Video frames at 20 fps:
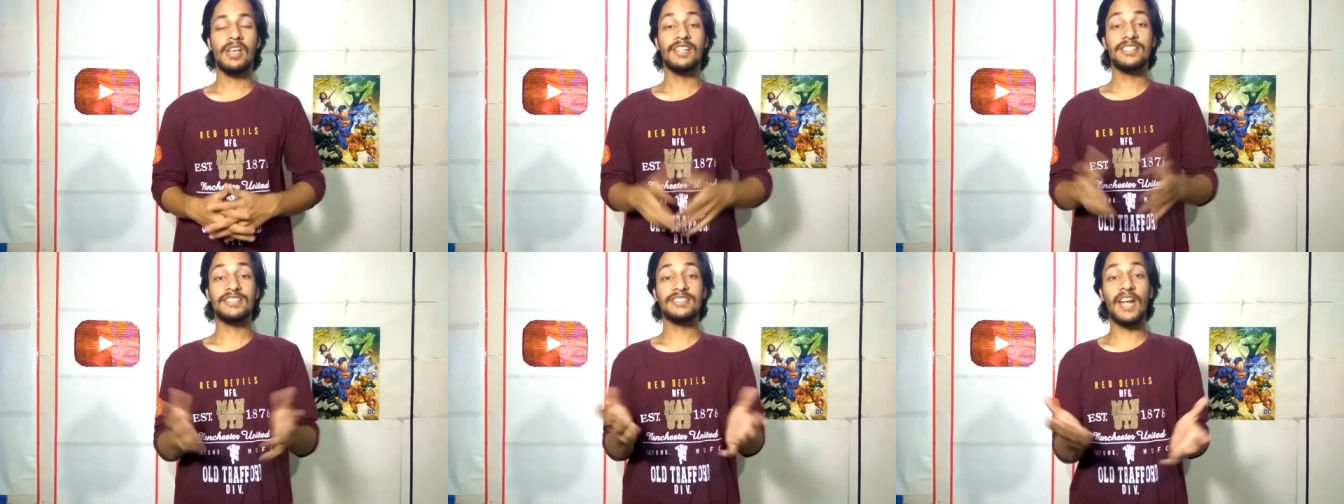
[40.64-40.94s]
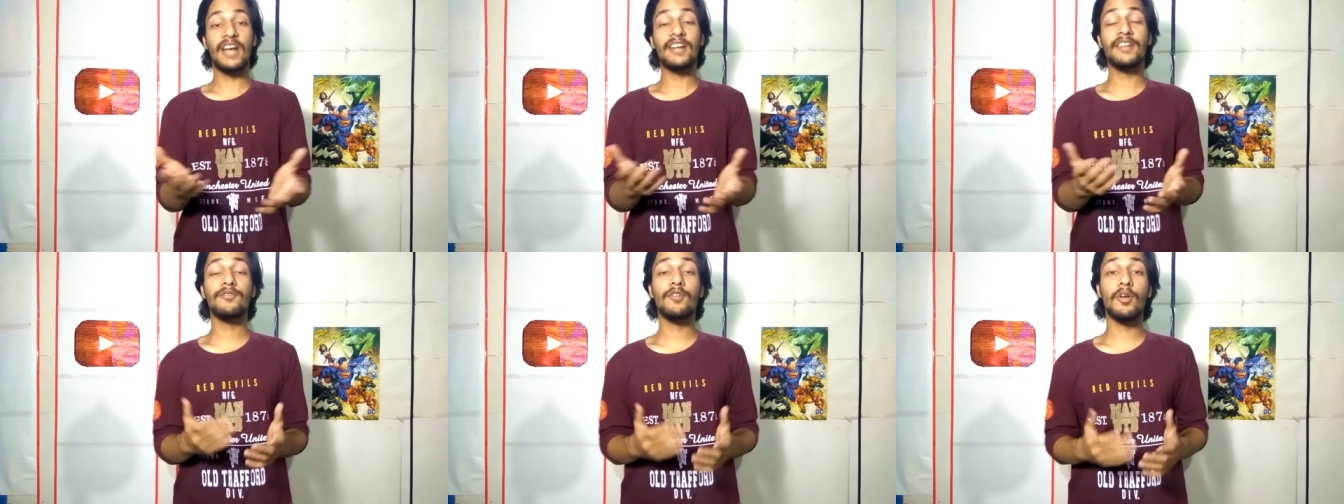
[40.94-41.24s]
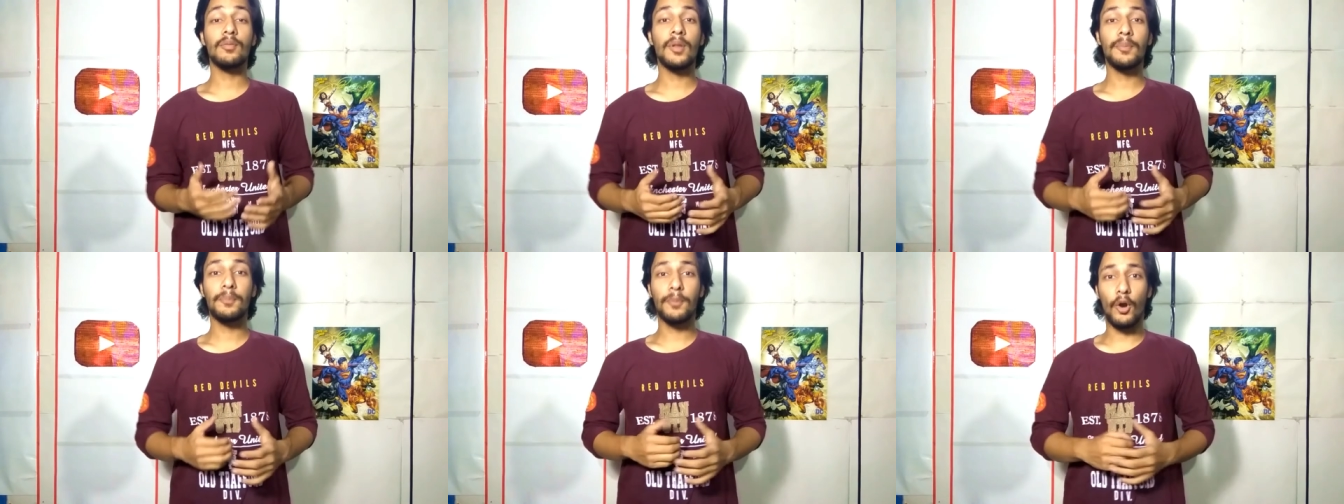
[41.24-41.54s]
Starting from
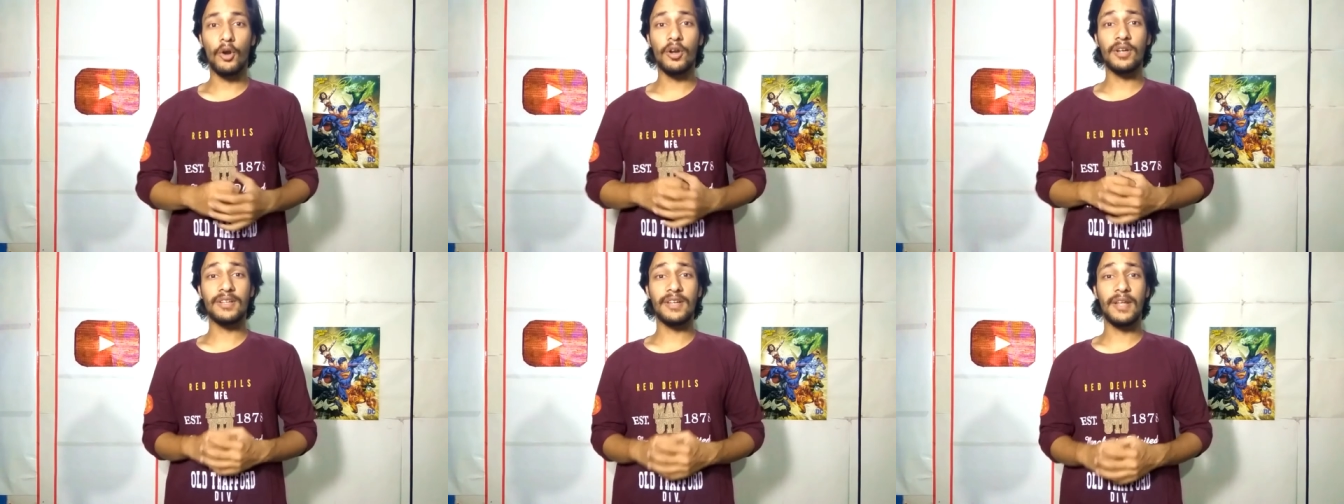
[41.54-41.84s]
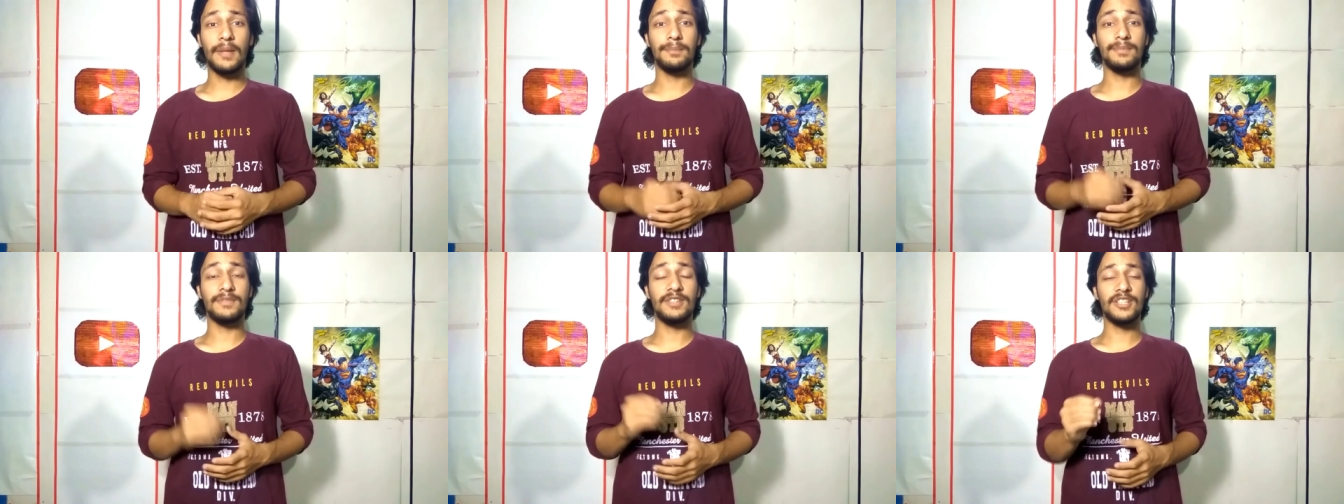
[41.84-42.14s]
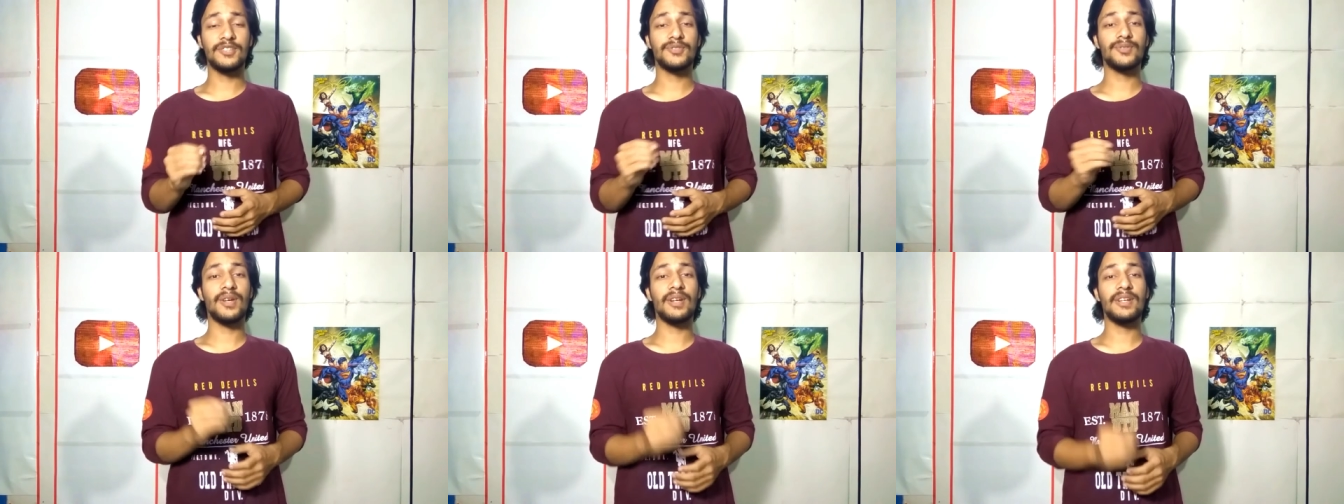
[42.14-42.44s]
the product name,
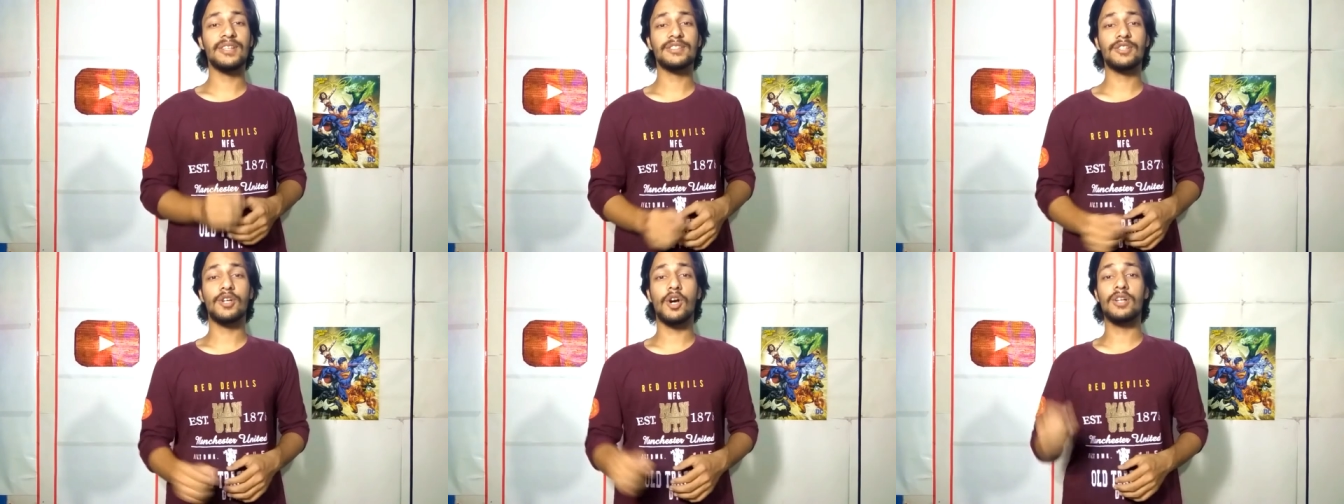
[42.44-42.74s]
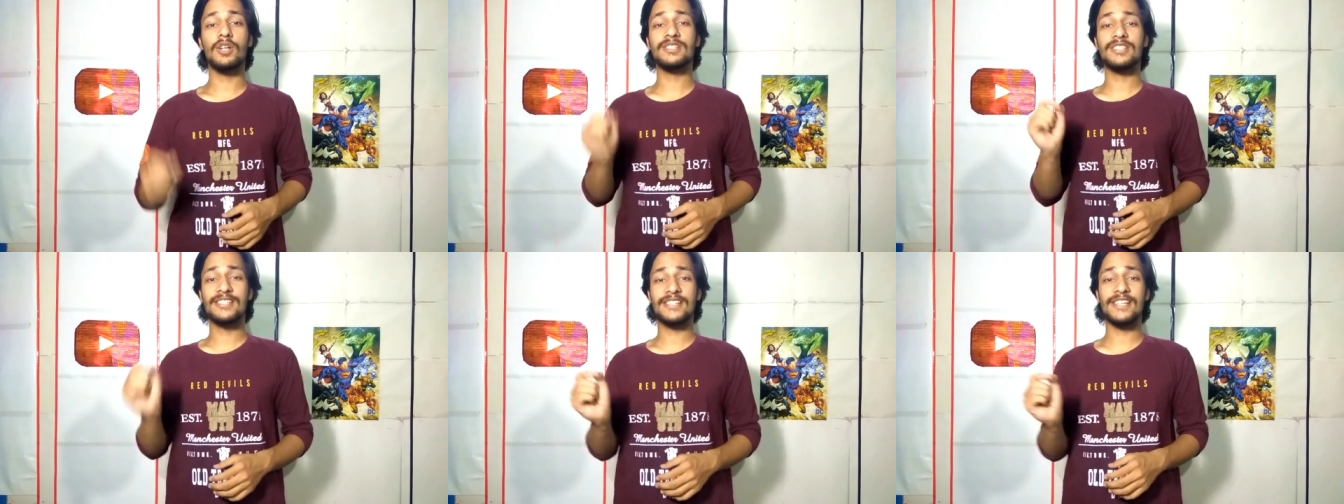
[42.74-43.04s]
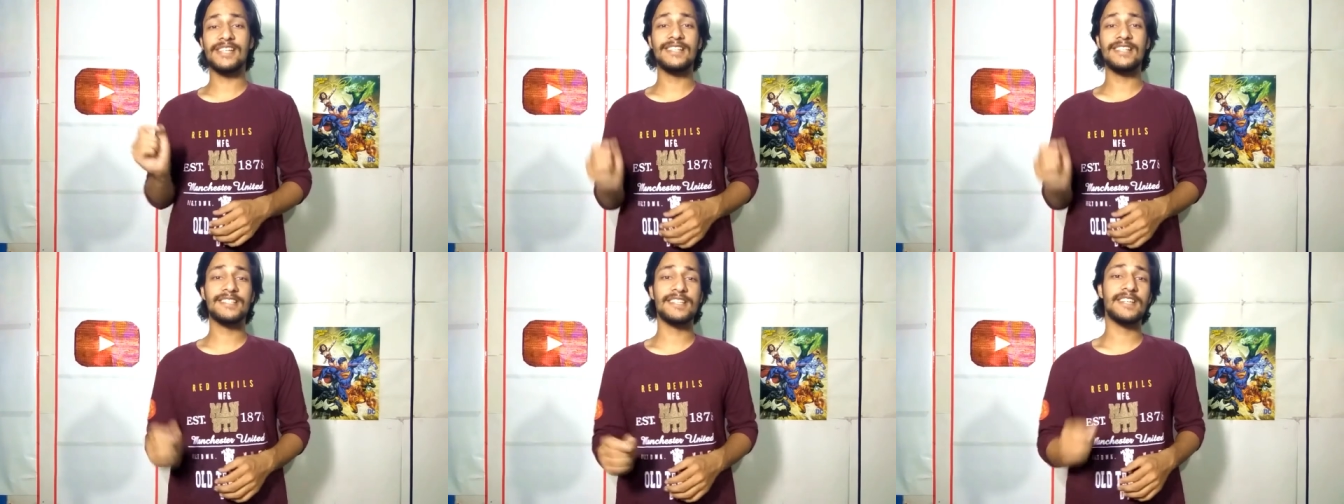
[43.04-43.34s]
this one is called
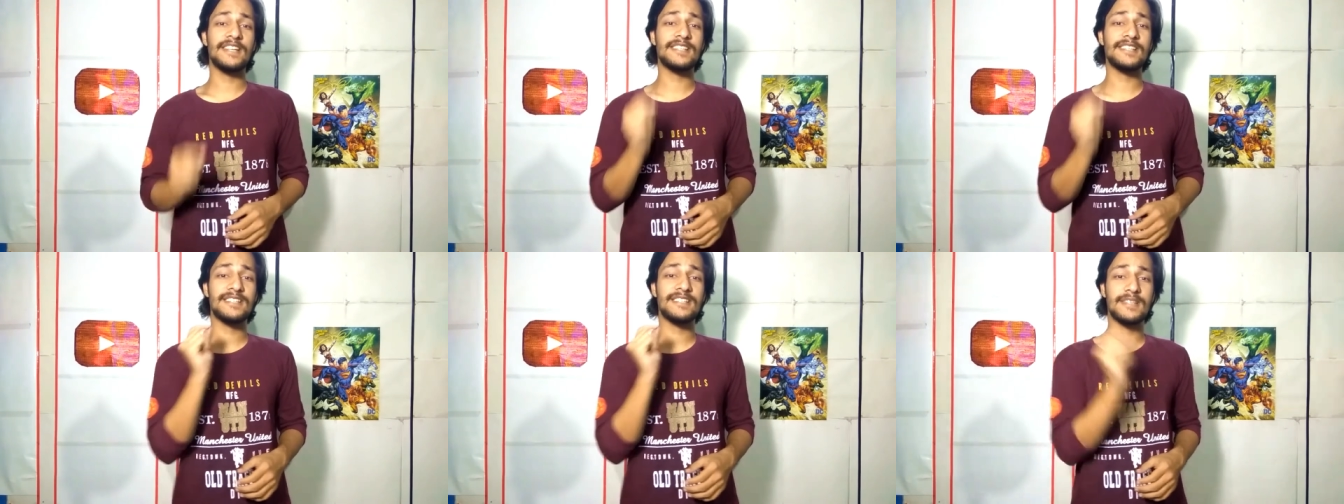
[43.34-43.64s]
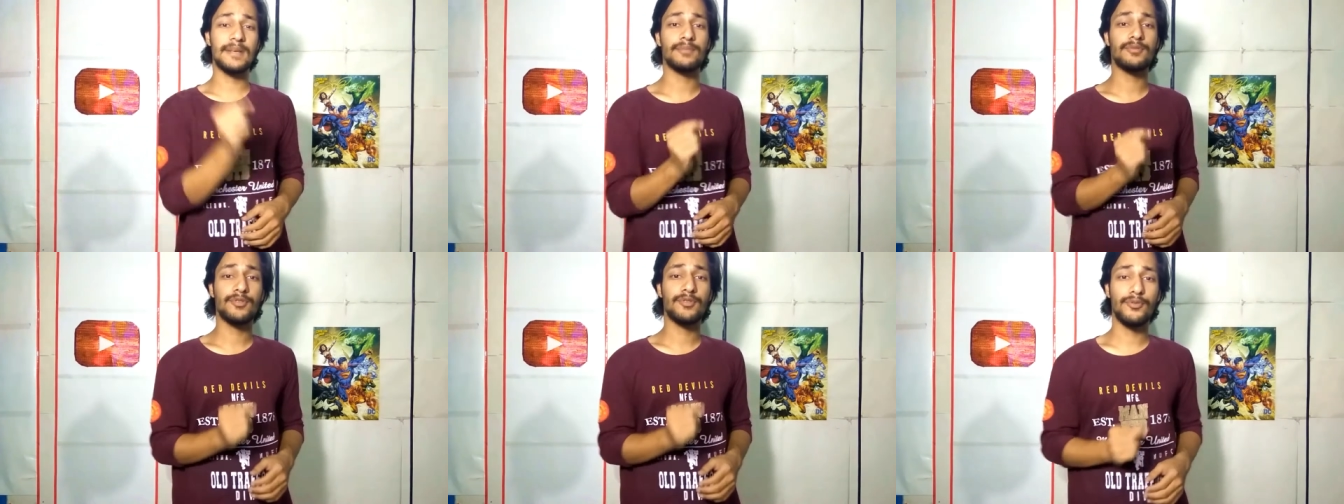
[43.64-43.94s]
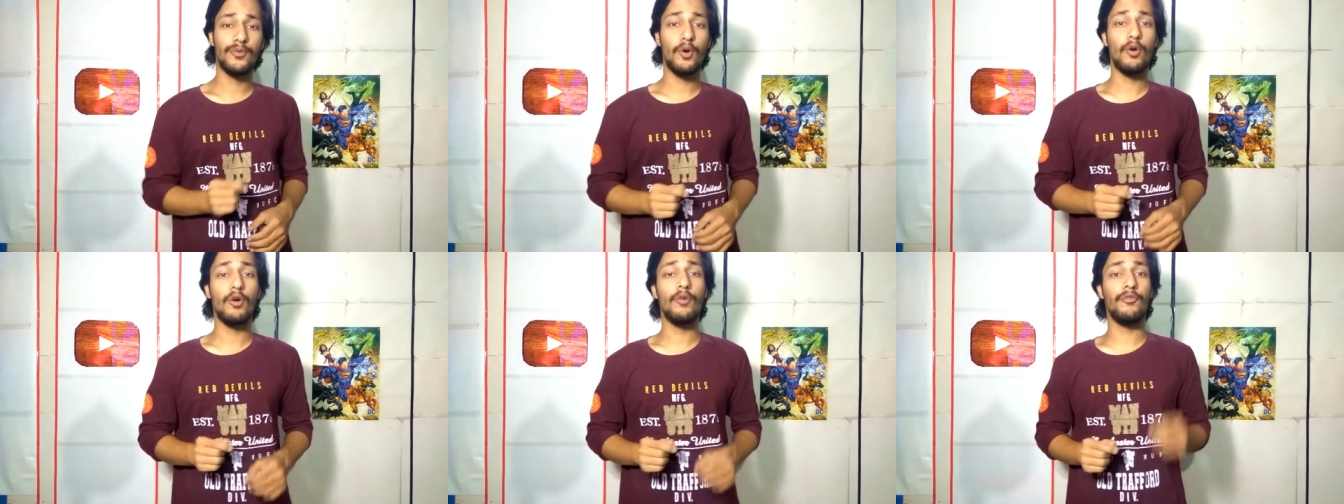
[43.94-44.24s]
SteelSeries Sims
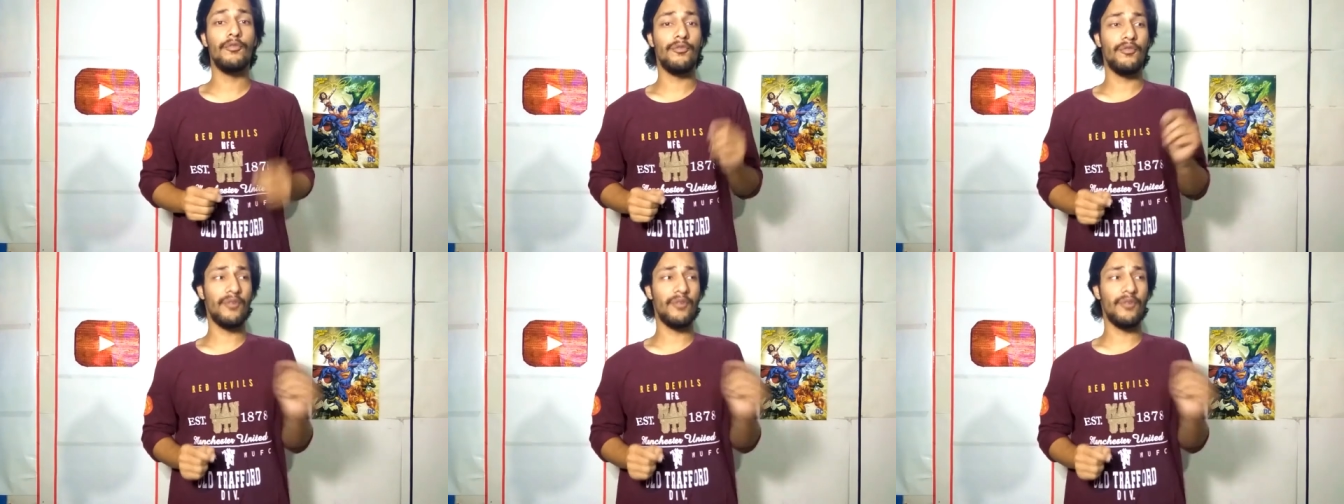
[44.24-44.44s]
4